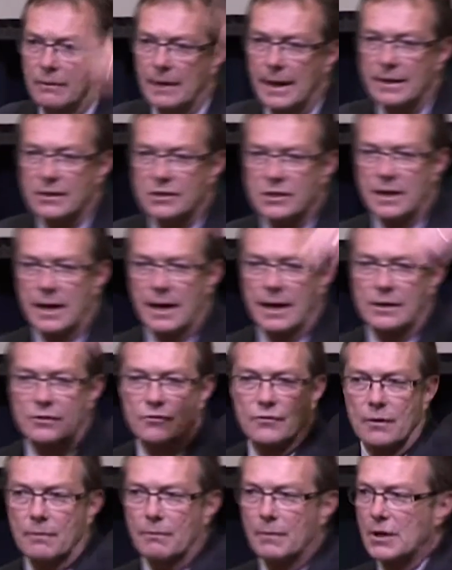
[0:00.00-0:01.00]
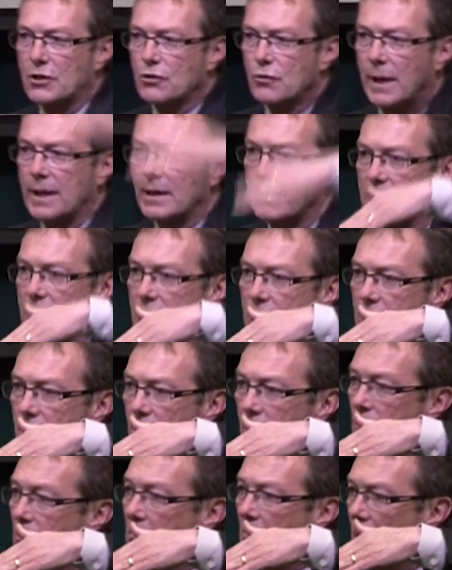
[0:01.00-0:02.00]
range in age from mid-20s
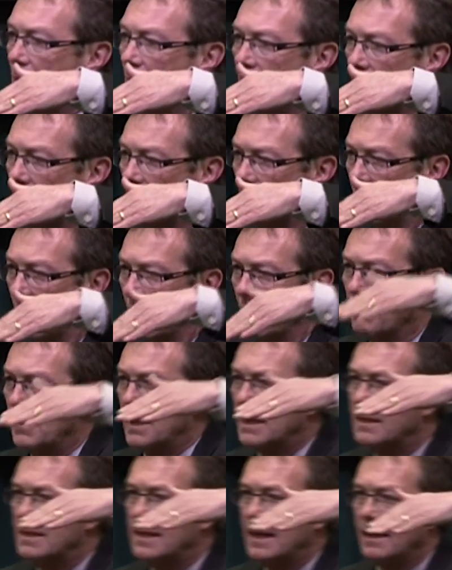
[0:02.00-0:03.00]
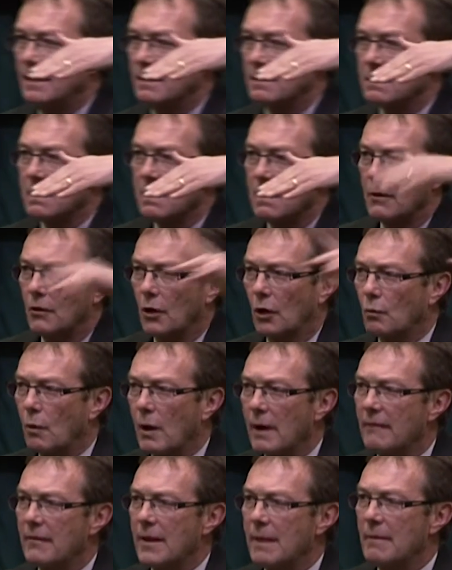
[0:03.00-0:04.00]
to mid-teens. Not
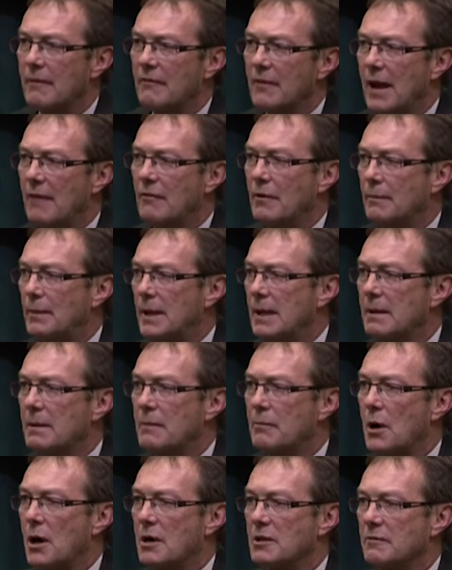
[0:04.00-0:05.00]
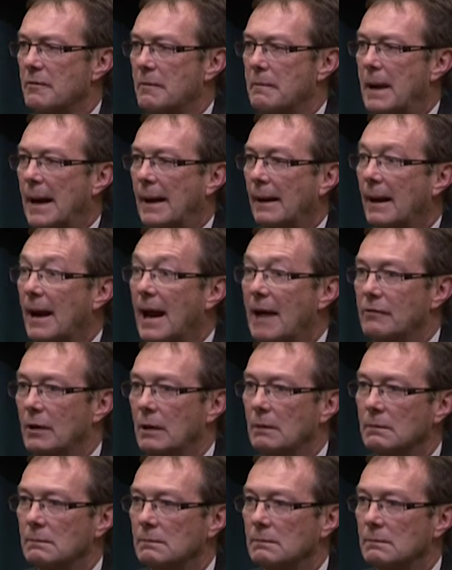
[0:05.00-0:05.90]
one of them have ever been in the branch of a bank, ever.